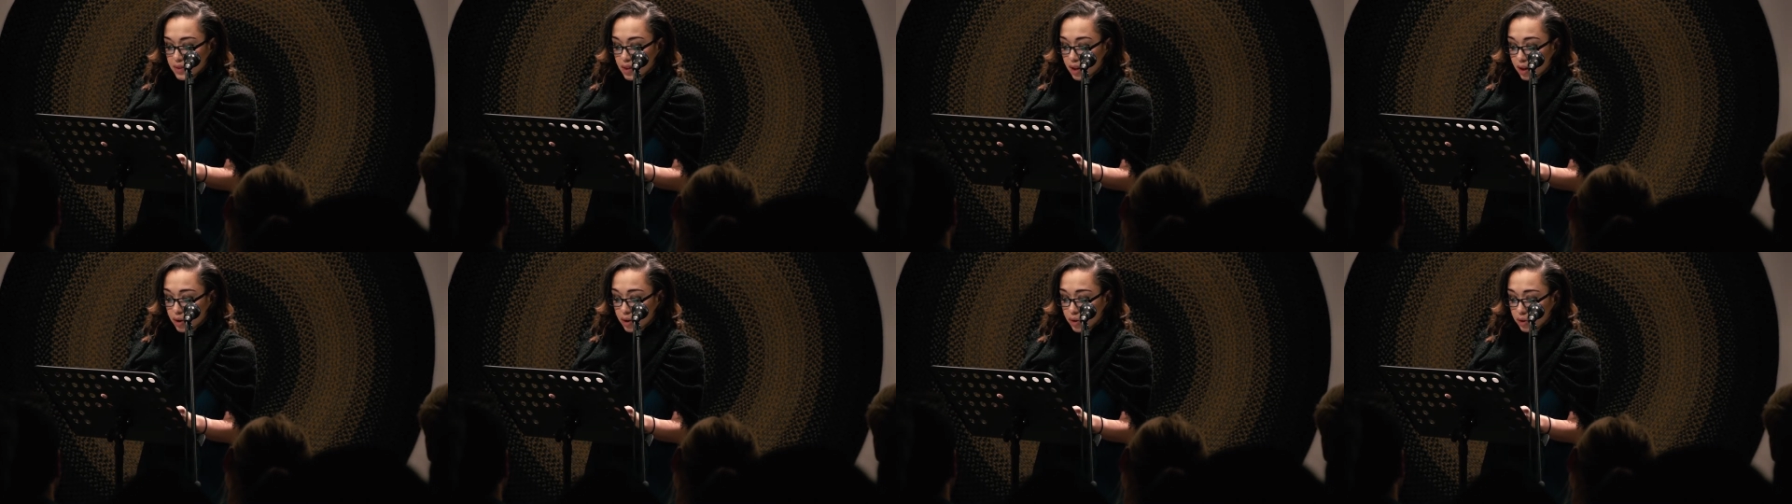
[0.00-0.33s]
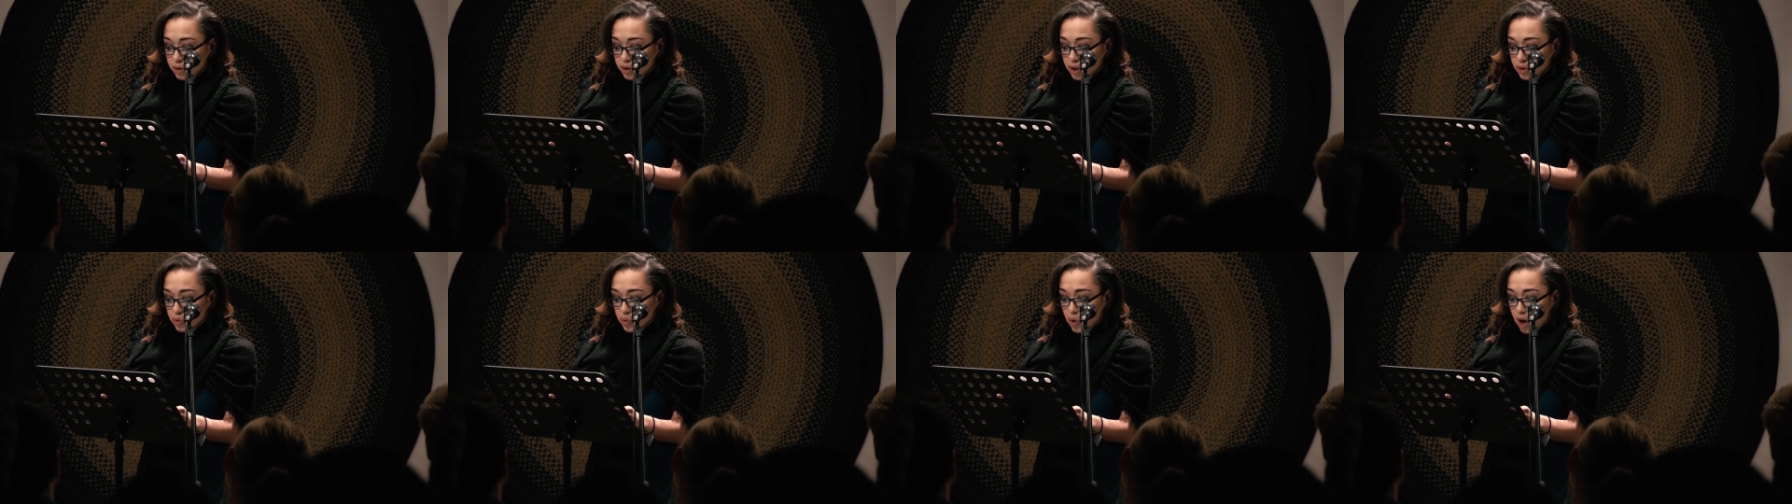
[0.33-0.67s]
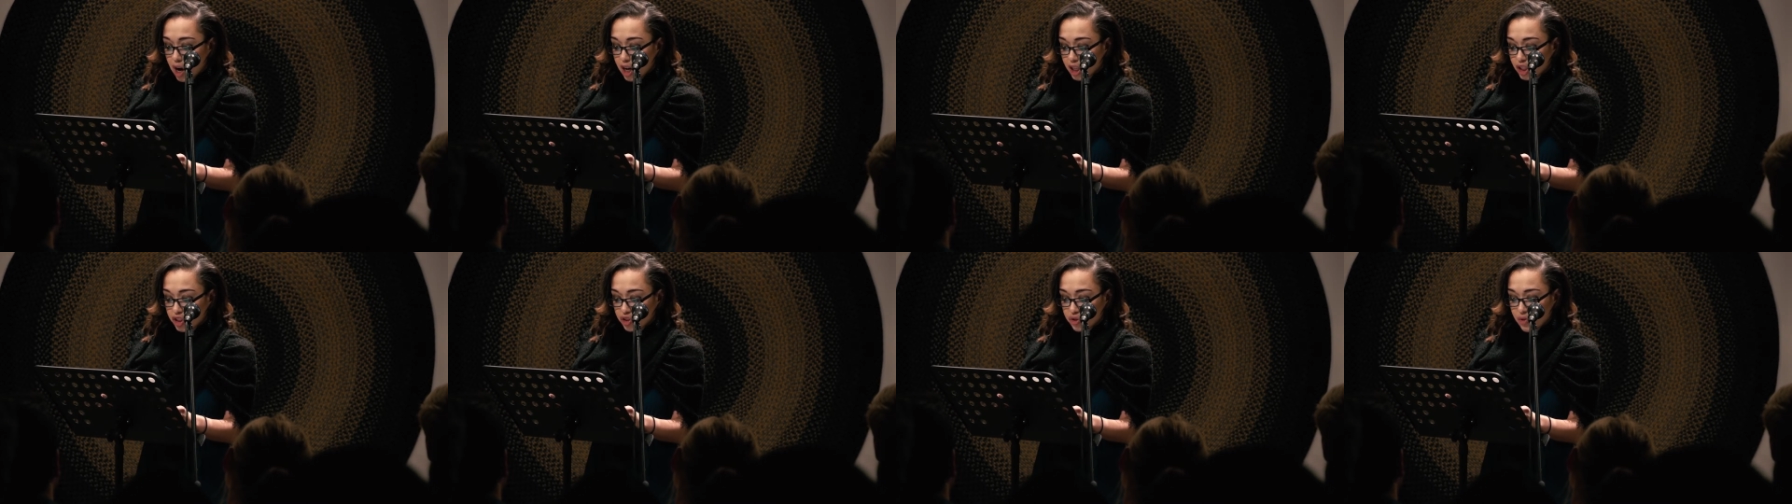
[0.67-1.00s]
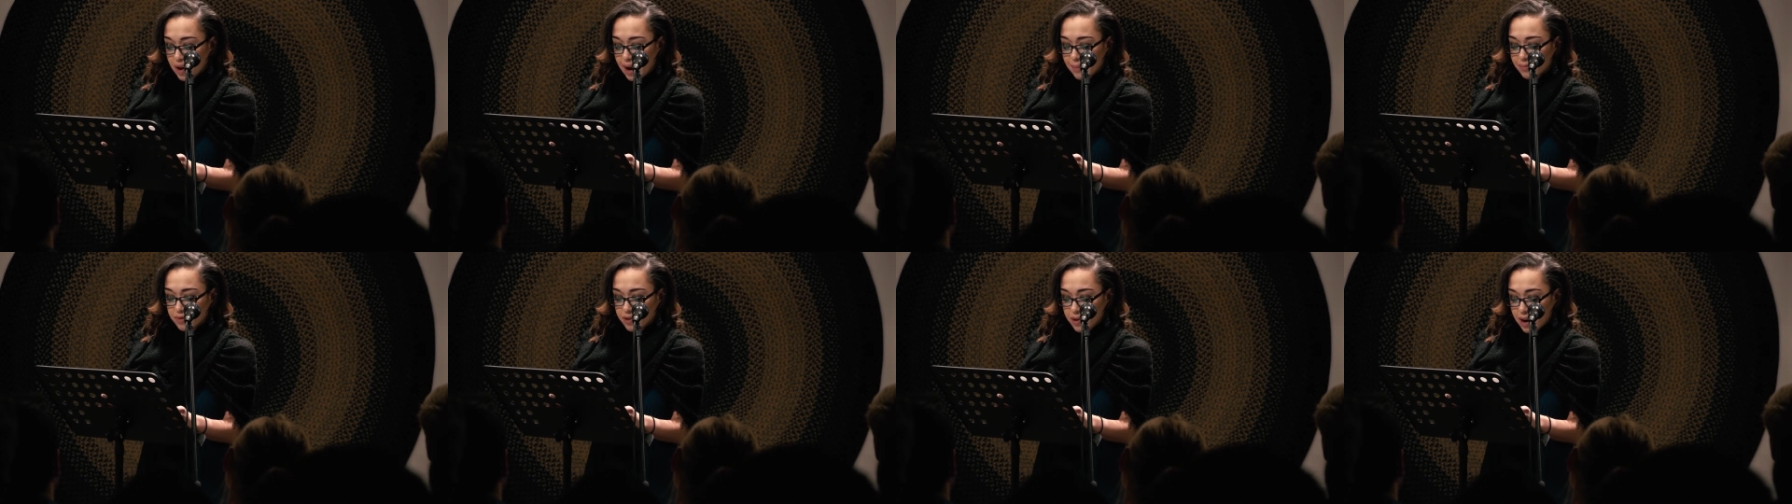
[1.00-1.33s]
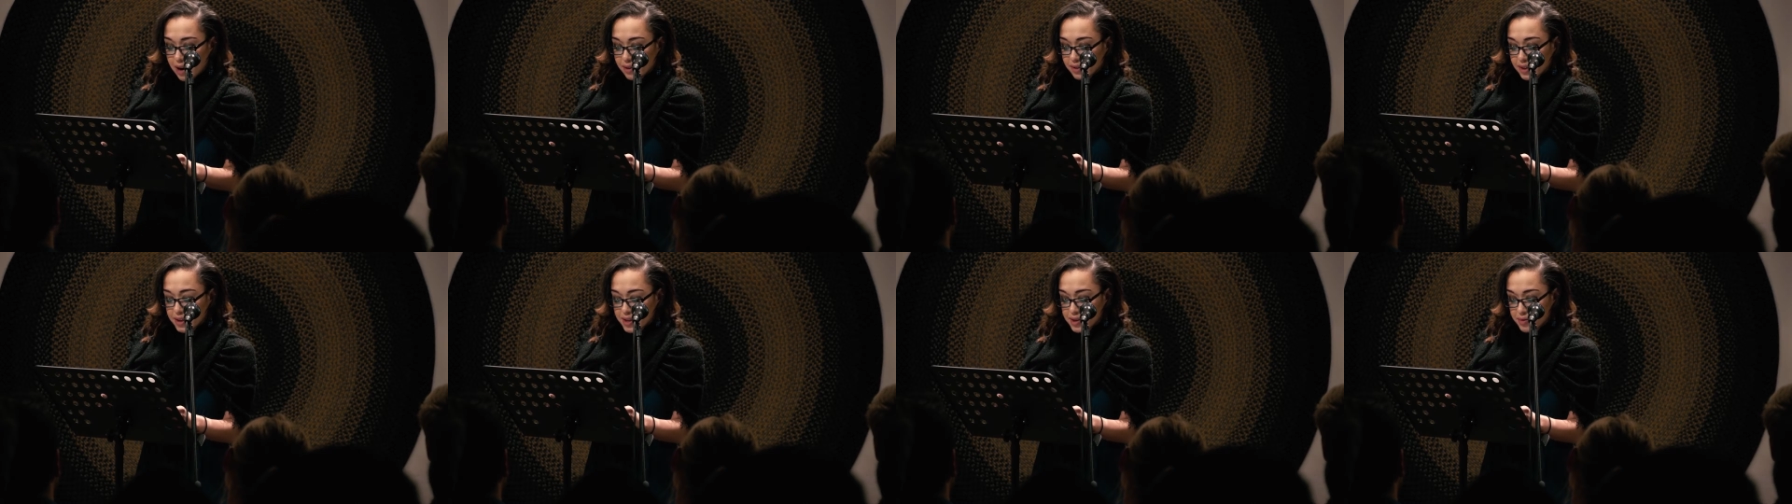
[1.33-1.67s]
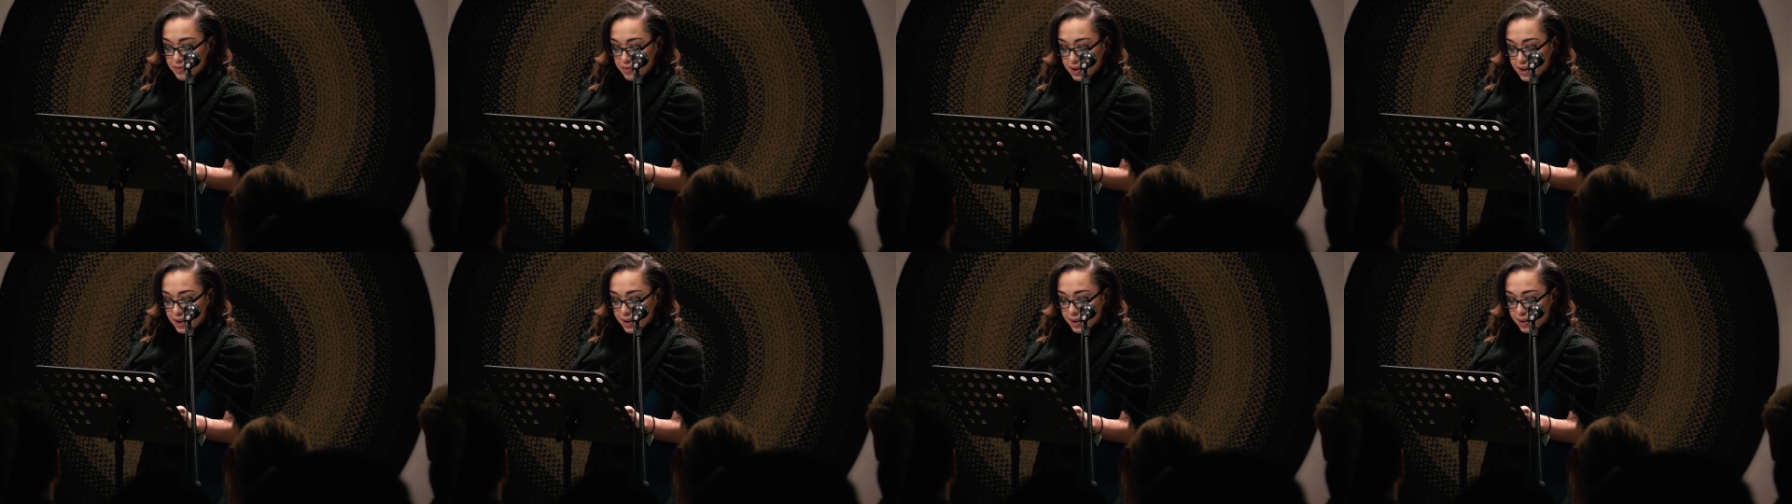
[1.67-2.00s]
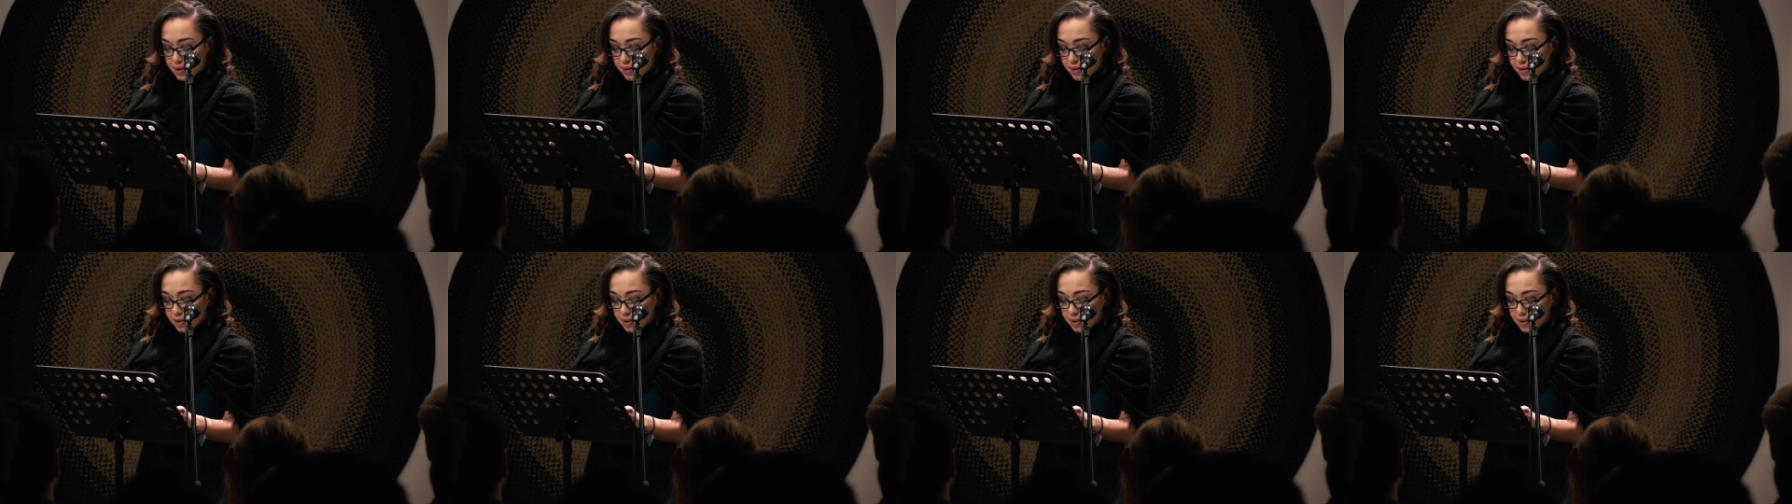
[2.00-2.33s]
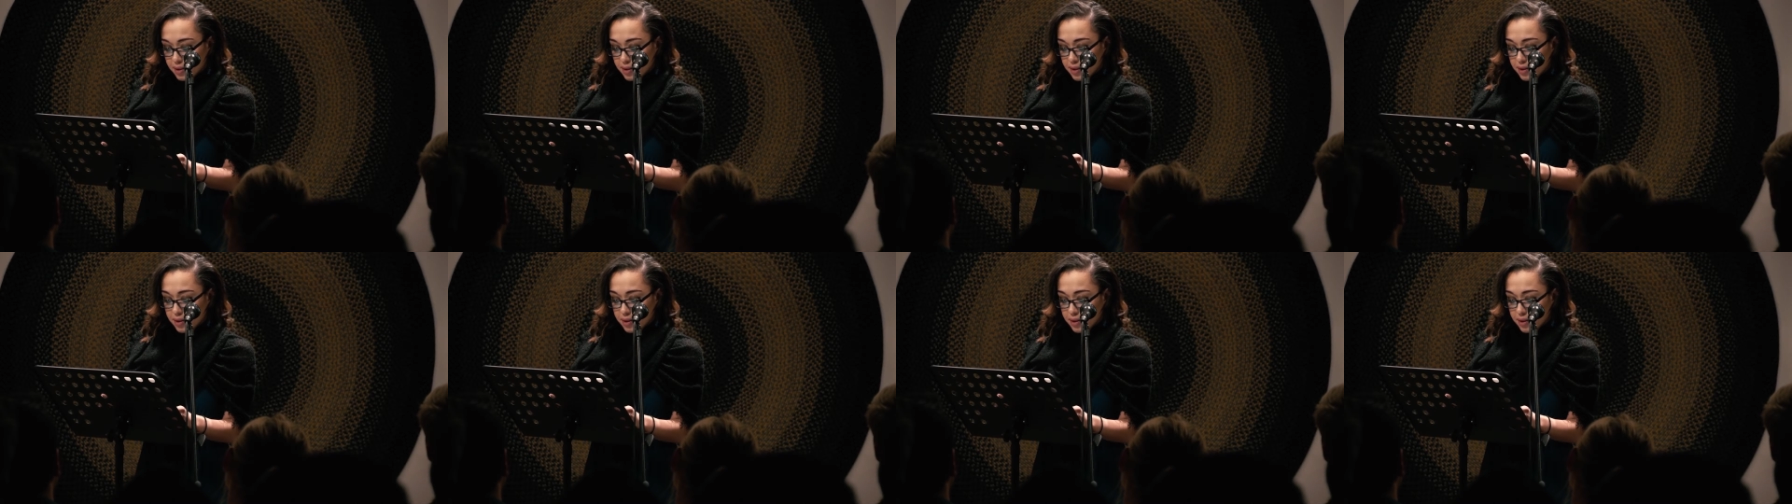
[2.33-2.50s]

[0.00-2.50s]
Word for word: the golden watch wrapped around his wrist.